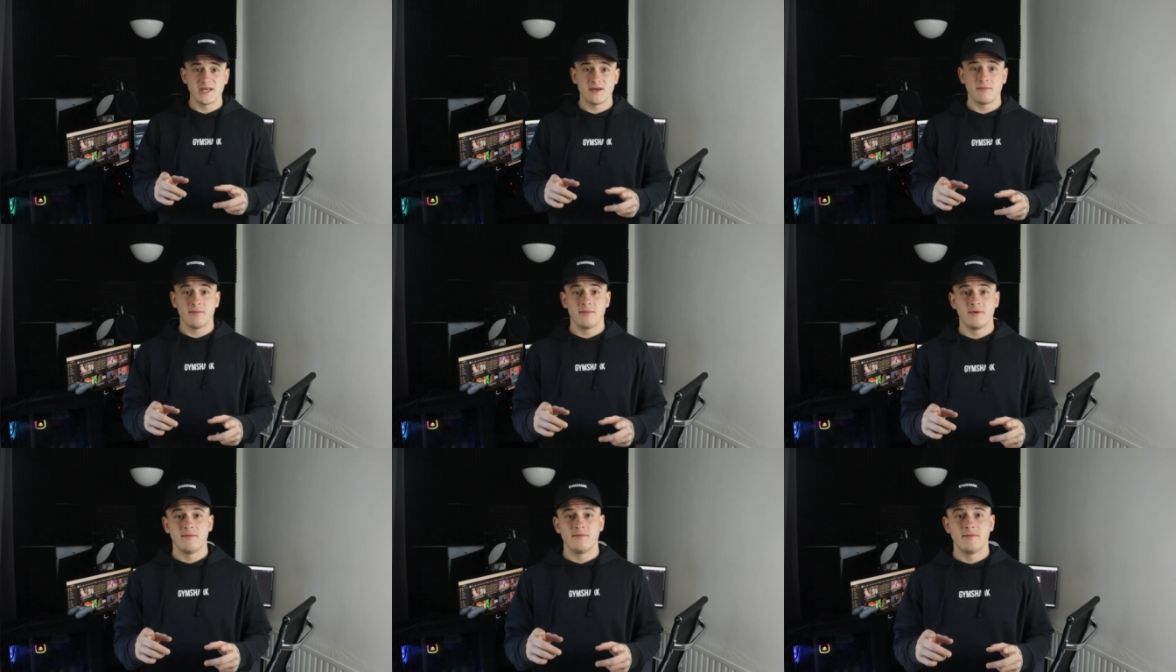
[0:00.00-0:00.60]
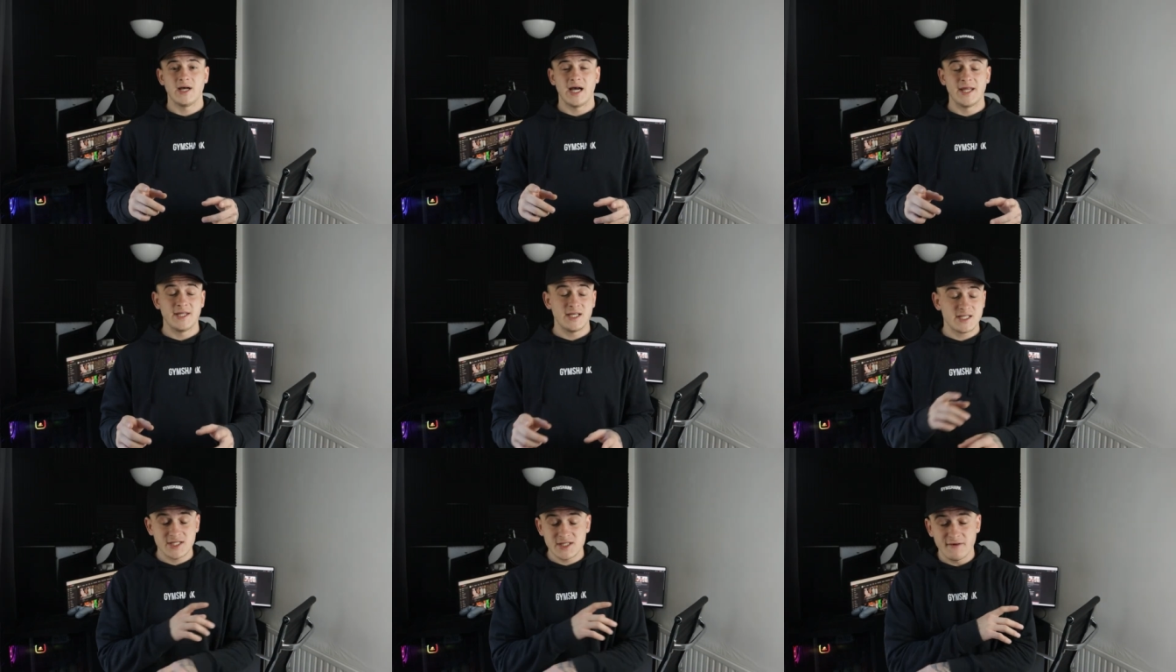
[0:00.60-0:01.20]
tip, and
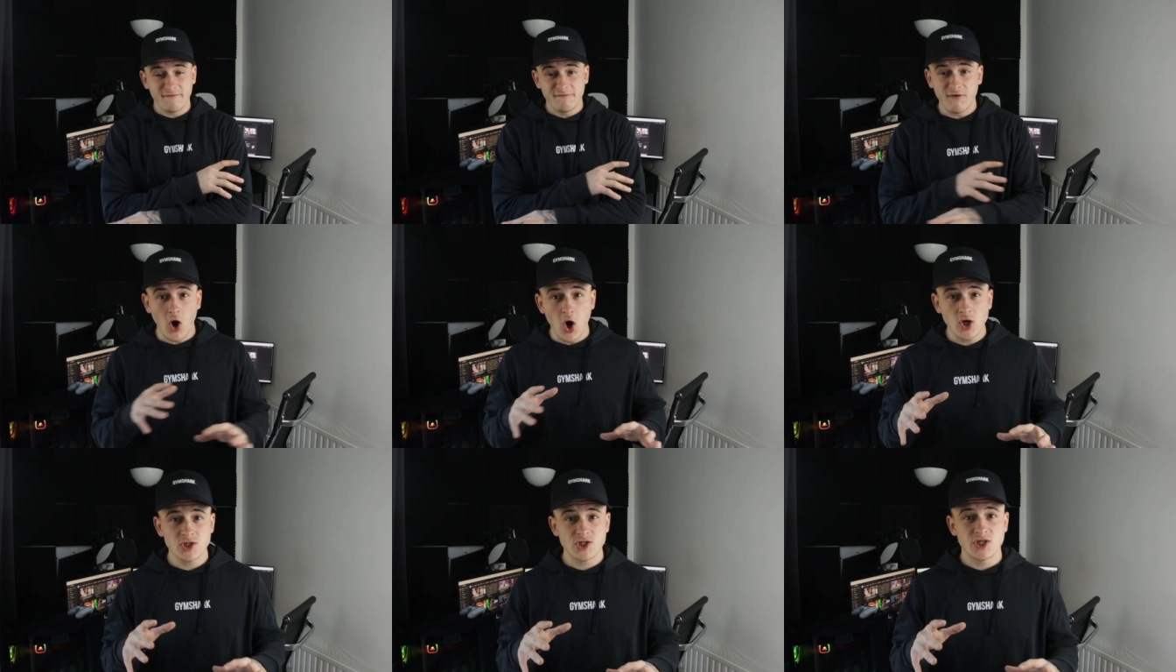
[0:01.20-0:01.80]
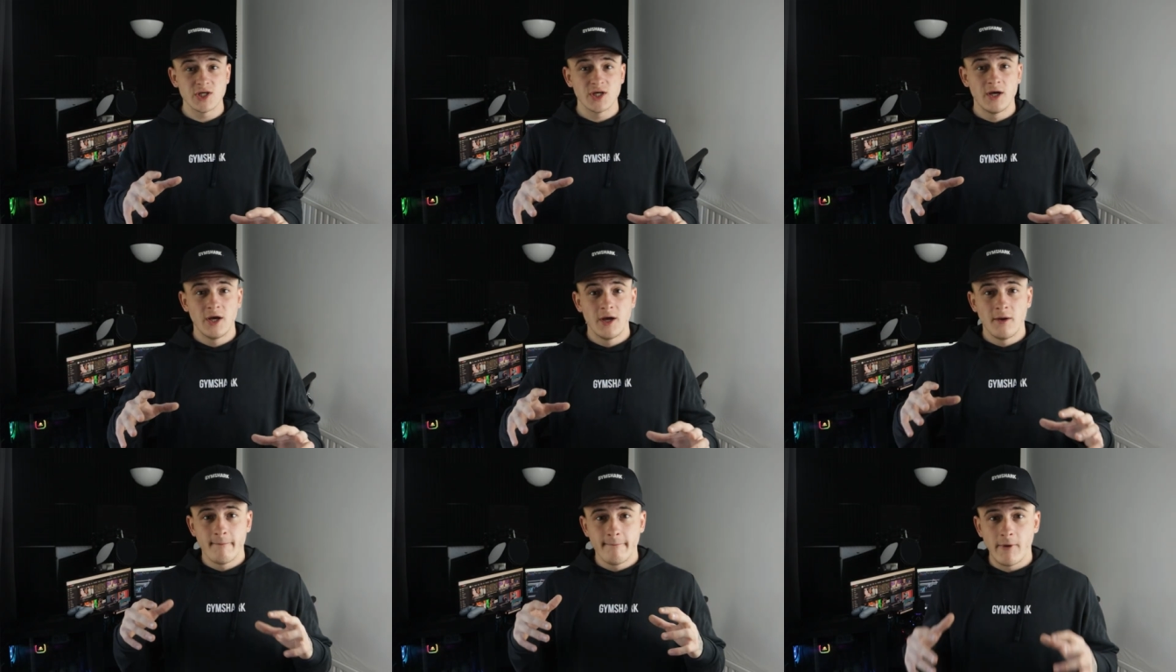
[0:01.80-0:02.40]
this is the first
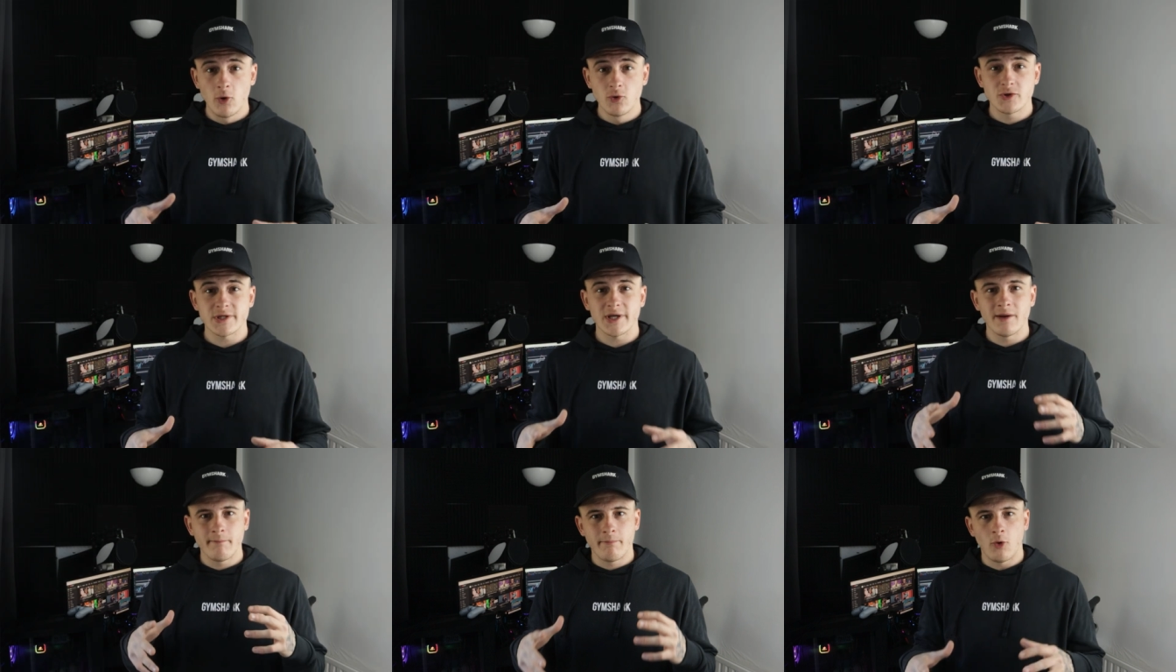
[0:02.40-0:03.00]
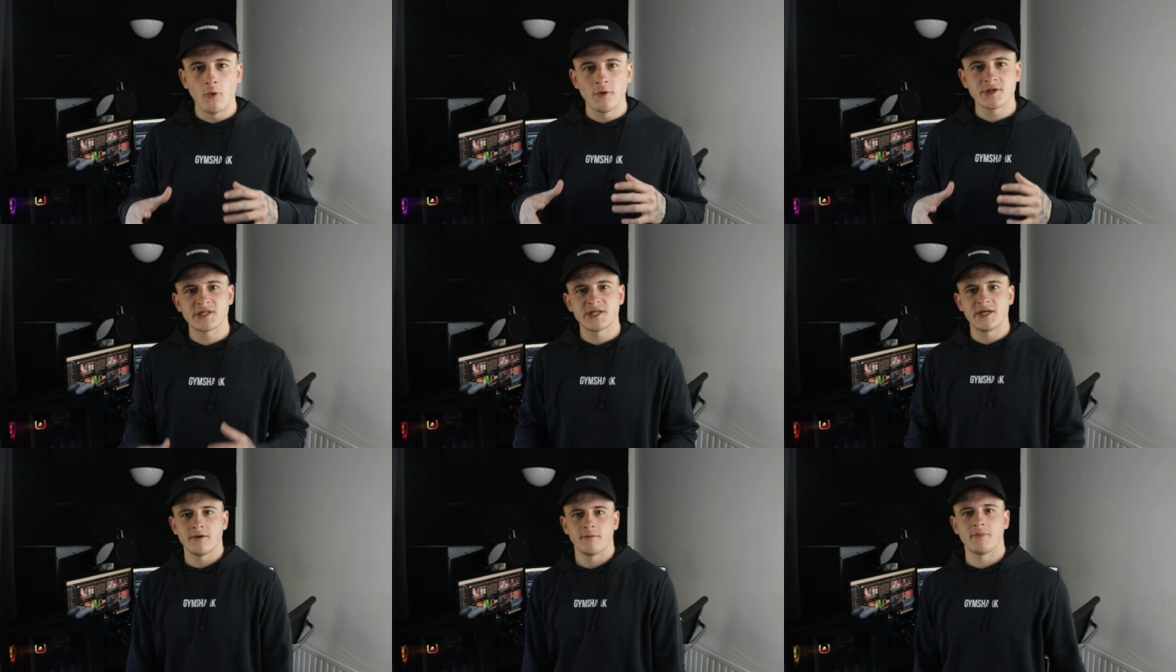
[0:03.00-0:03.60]
most important
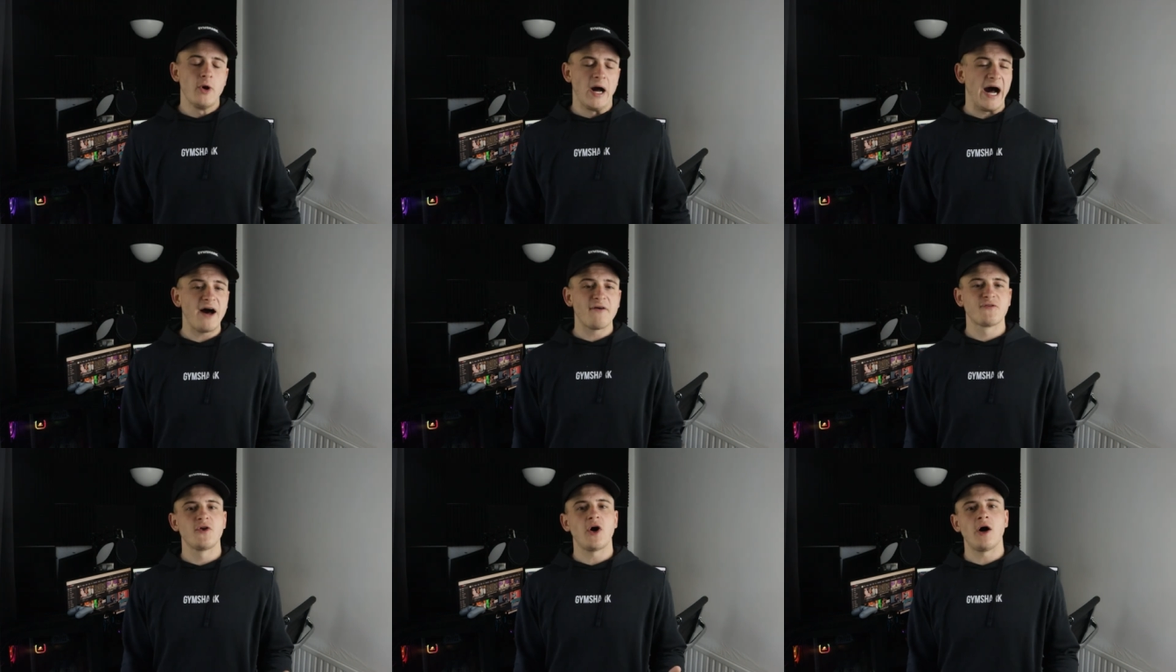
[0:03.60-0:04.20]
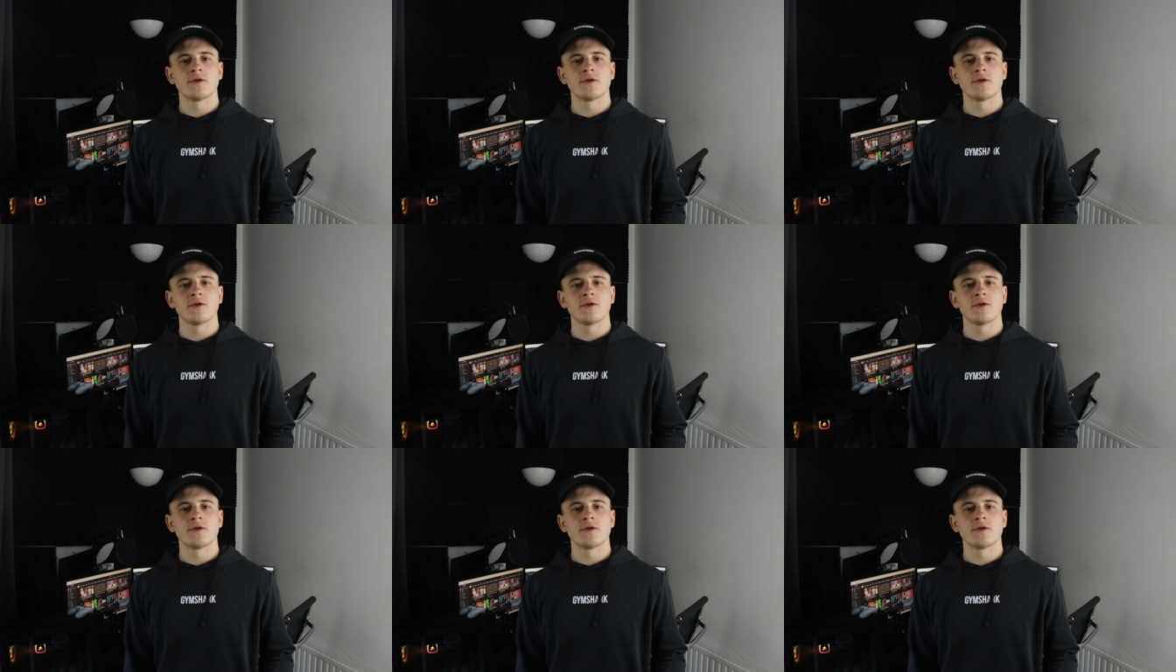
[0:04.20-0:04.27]
tip. You have to